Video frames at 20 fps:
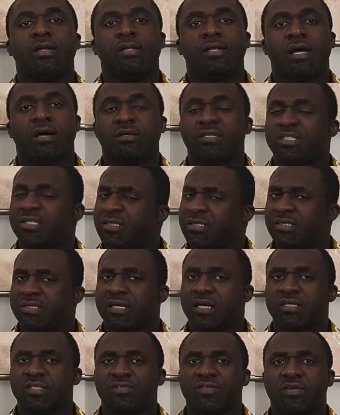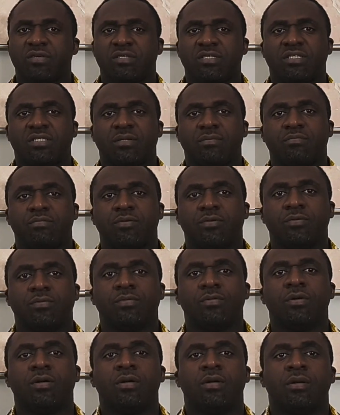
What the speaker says: Now, it sounds very simple,